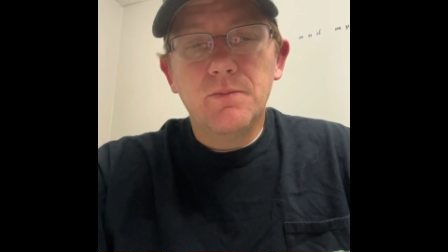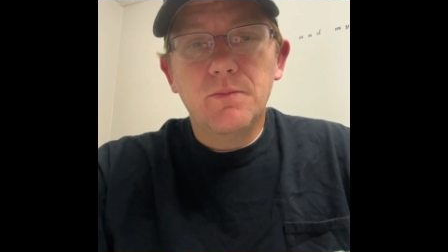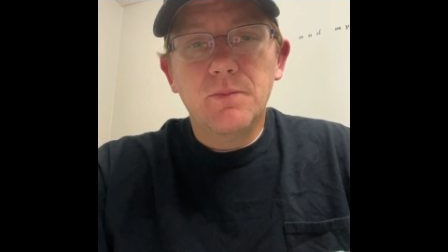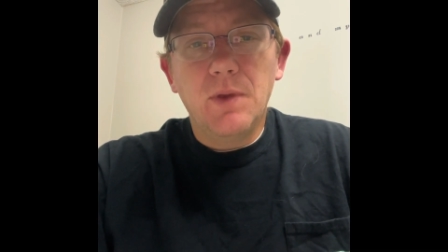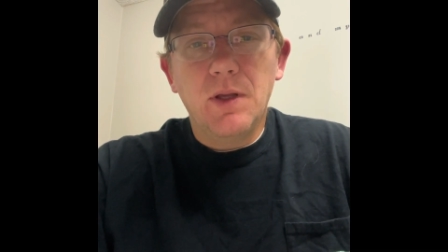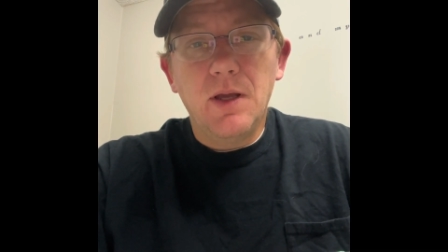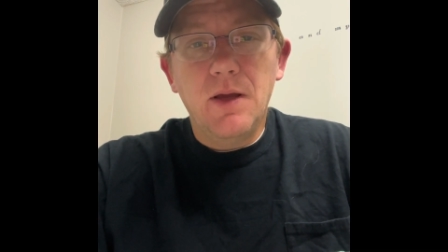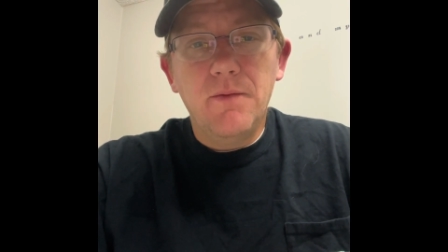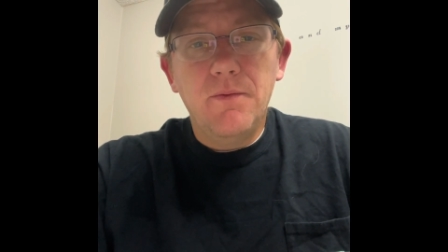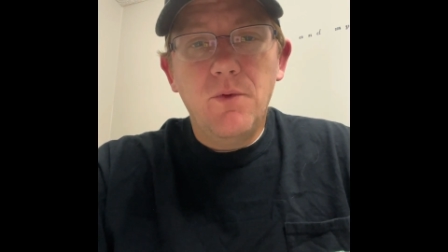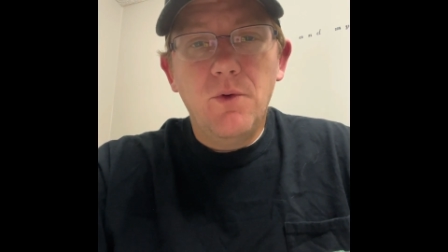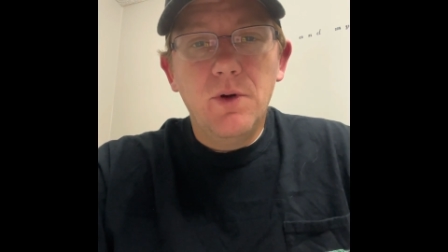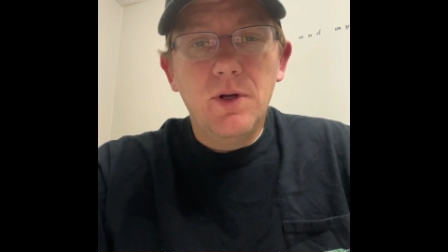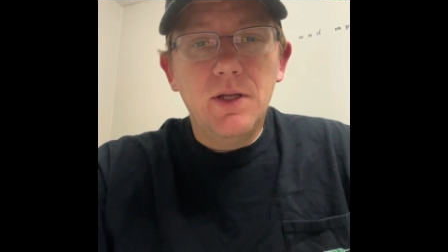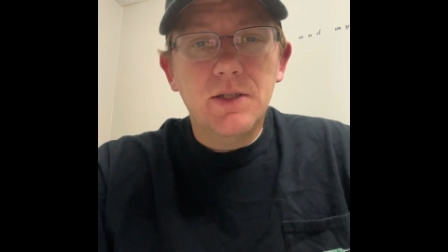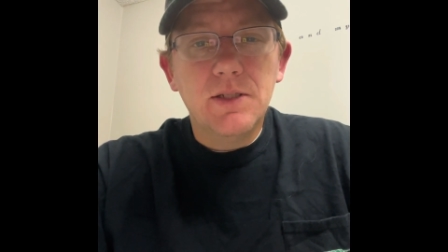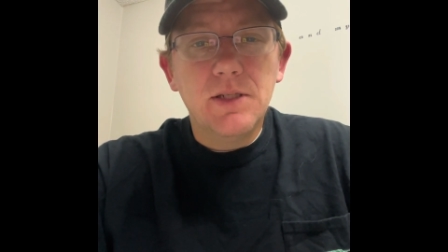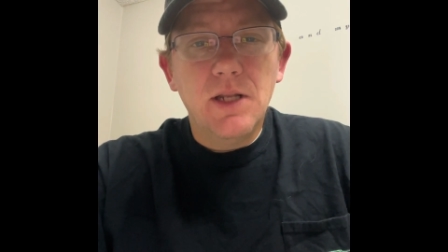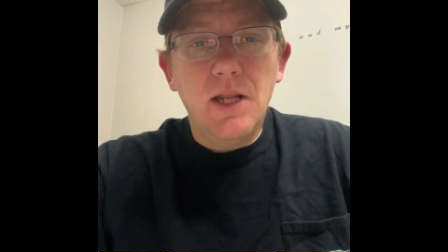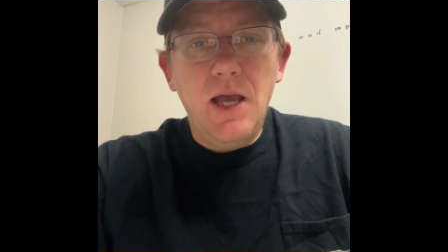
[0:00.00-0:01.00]
I got 4
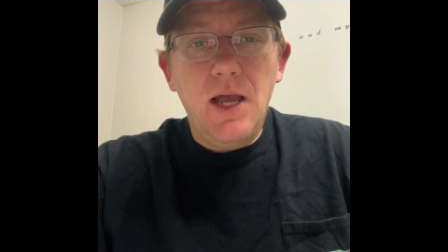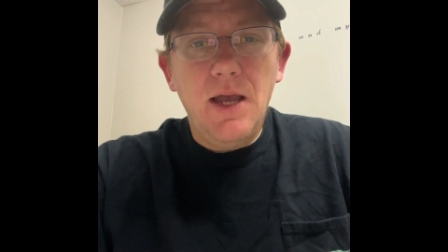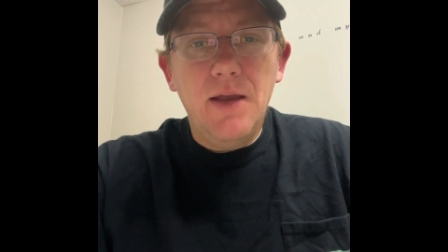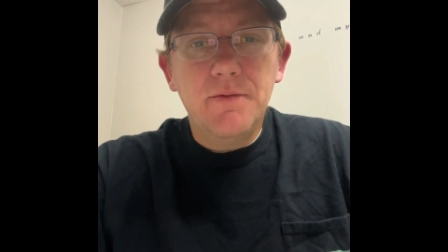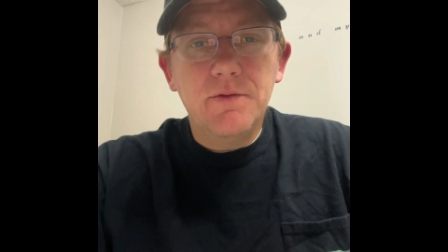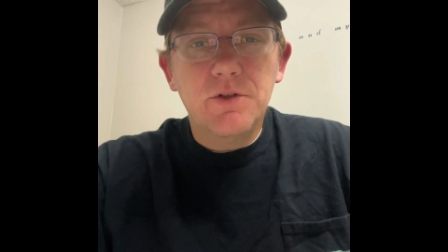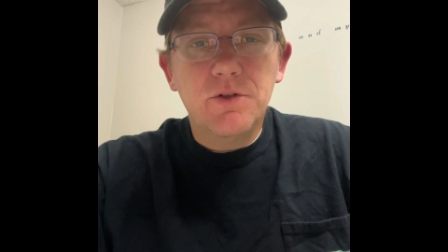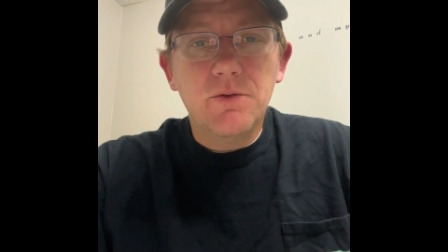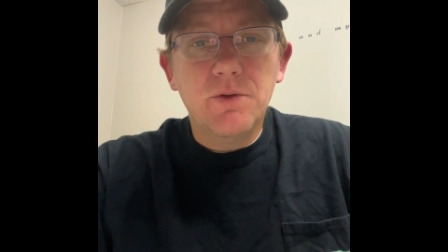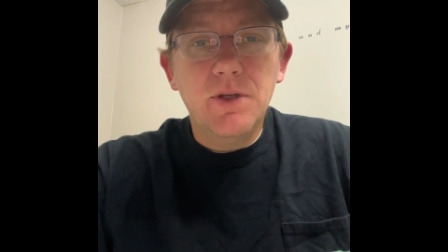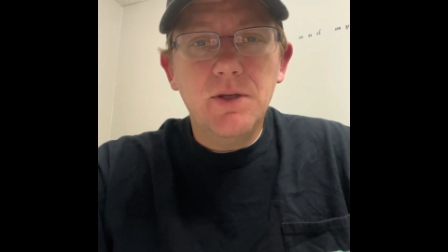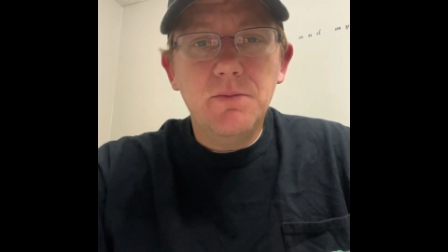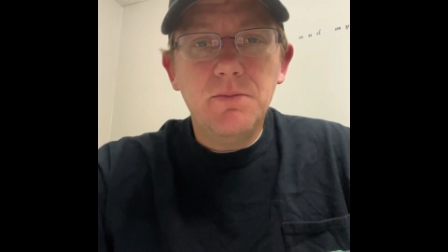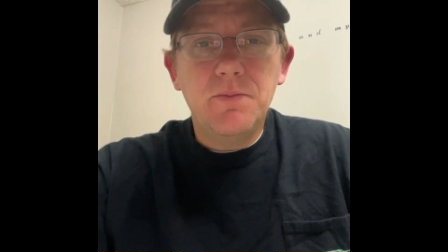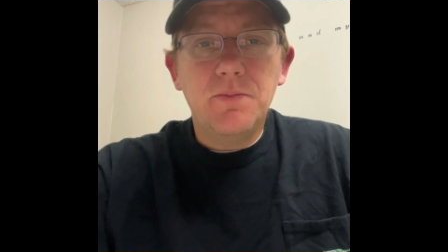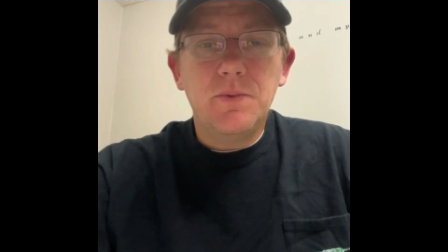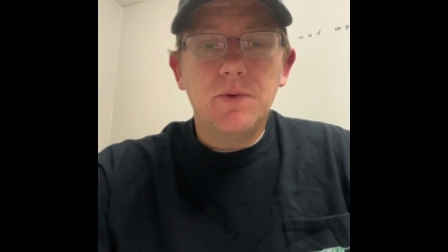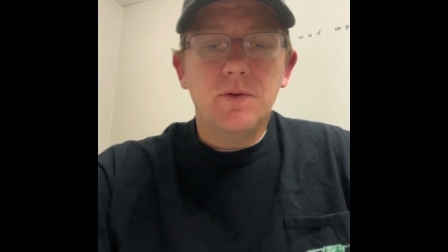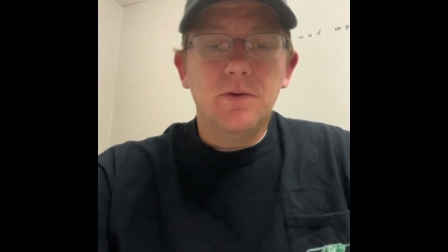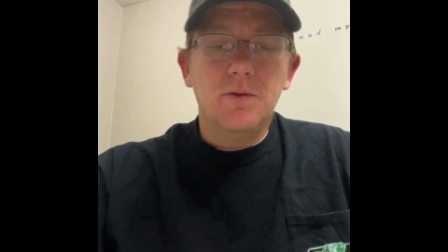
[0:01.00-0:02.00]
dozen live shrimp
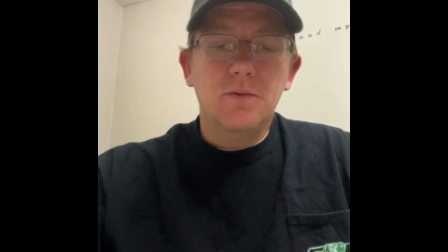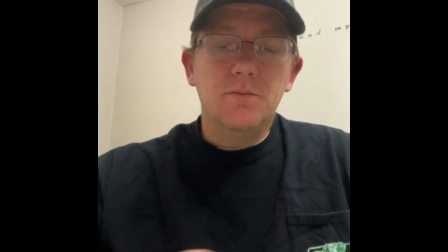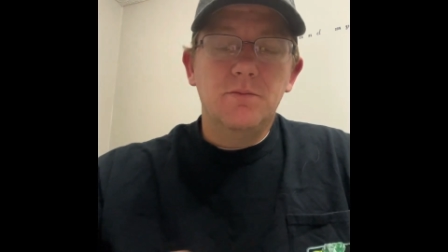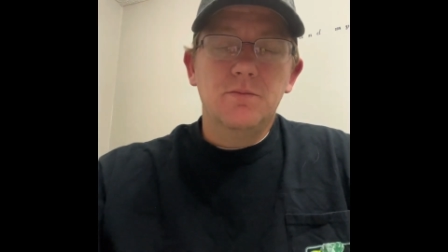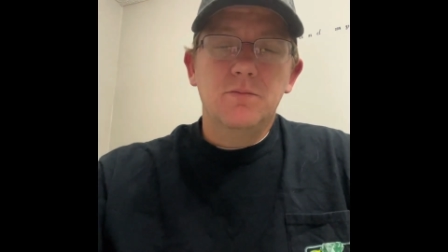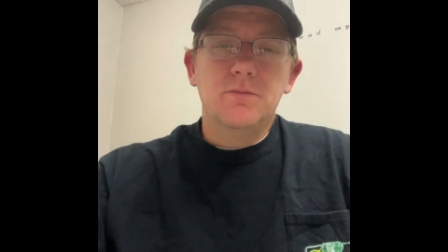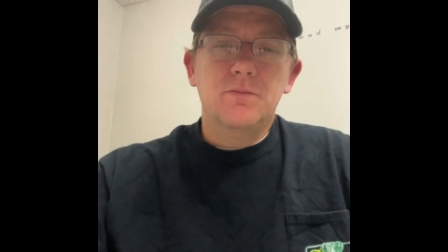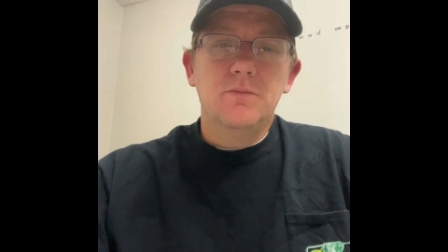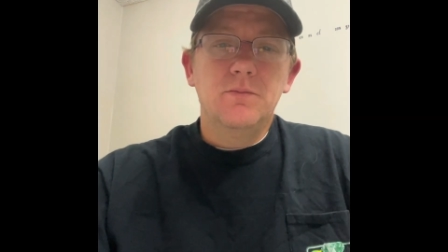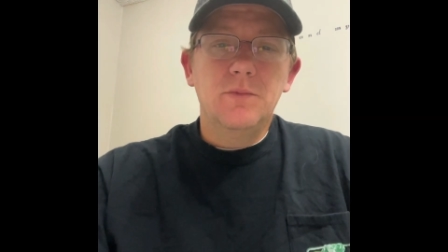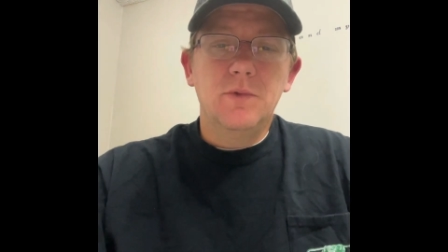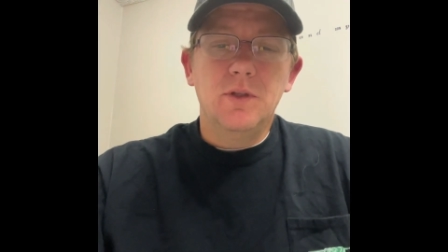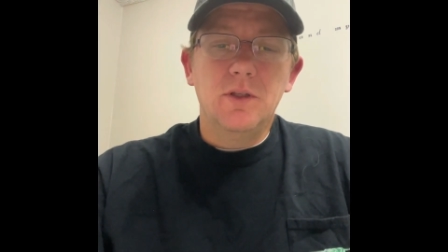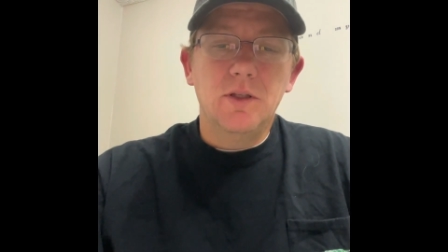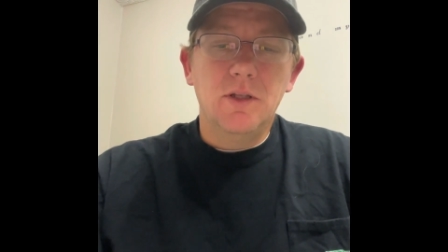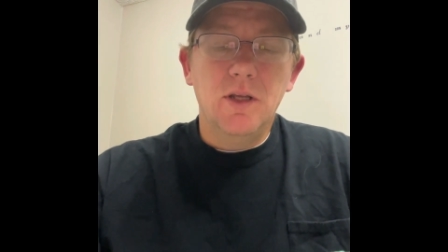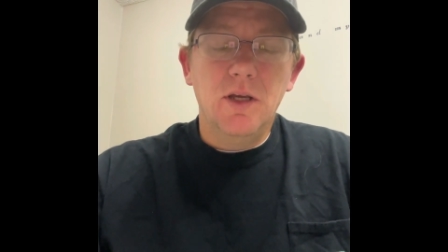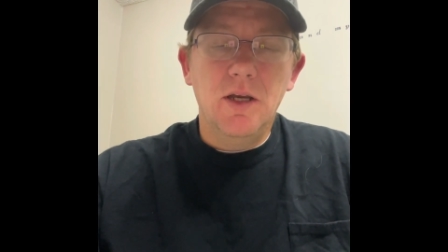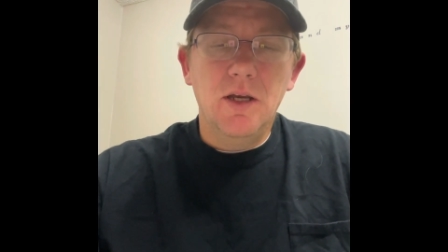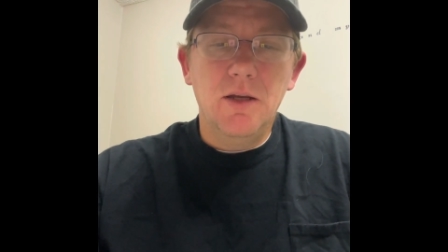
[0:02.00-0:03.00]
and